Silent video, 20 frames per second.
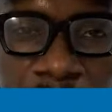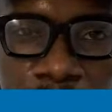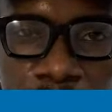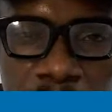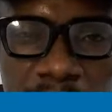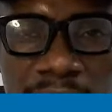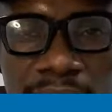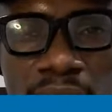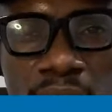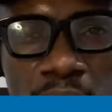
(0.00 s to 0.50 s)

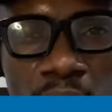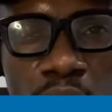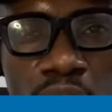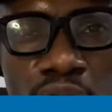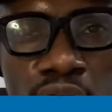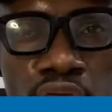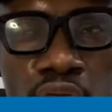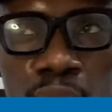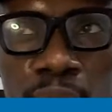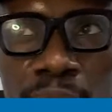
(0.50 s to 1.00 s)
But if your goal
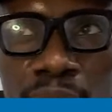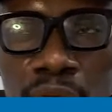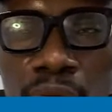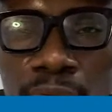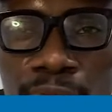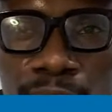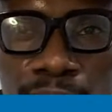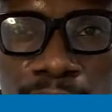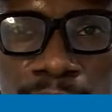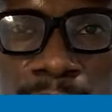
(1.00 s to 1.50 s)
is to
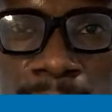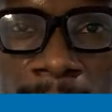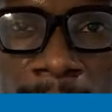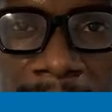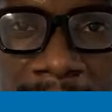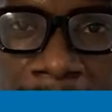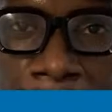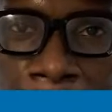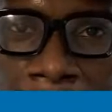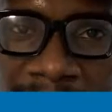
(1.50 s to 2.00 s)
build
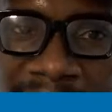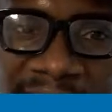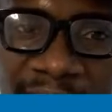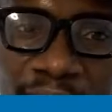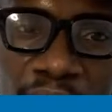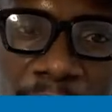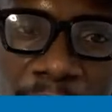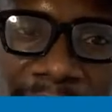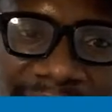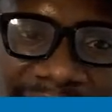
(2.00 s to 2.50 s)
a
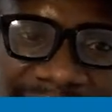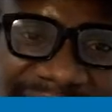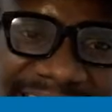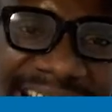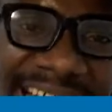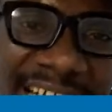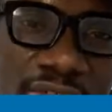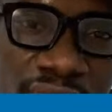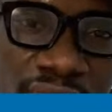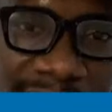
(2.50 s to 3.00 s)
platform like
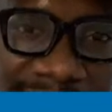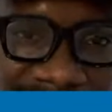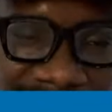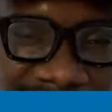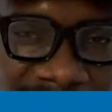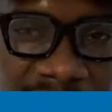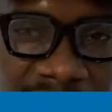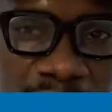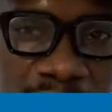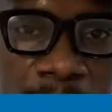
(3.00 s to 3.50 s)
Linktree
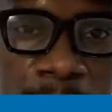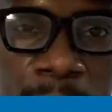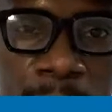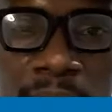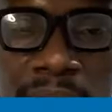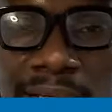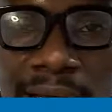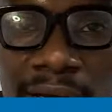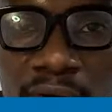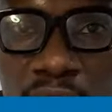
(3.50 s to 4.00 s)
itself, where
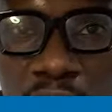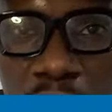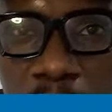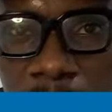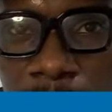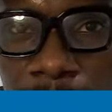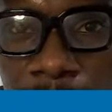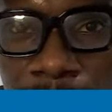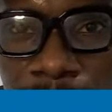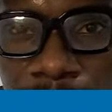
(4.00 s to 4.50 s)
people can
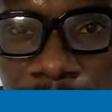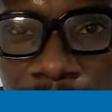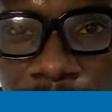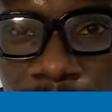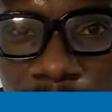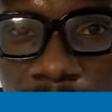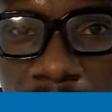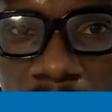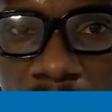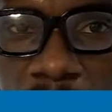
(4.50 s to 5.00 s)
come,
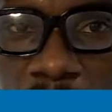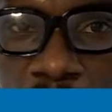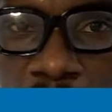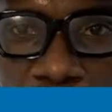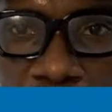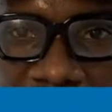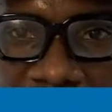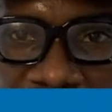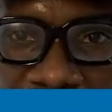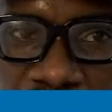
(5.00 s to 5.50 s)

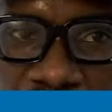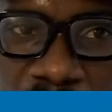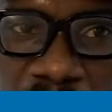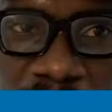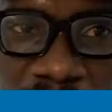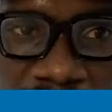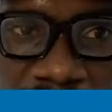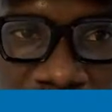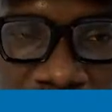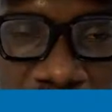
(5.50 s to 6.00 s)
and
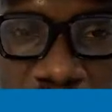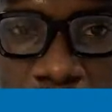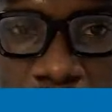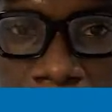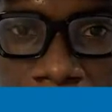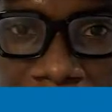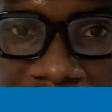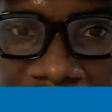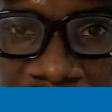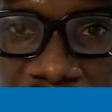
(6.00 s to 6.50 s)
use your
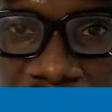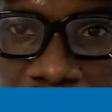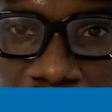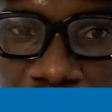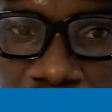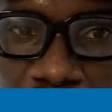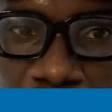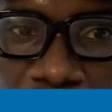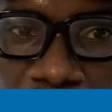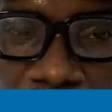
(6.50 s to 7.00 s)
platform
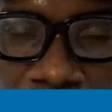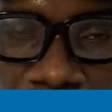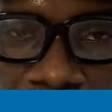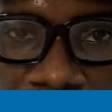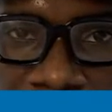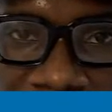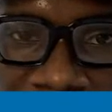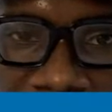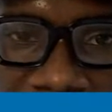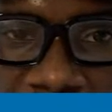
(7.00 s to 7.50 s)
to
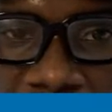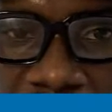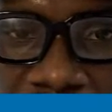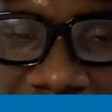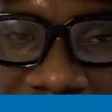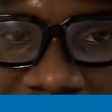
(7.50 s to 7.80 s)
build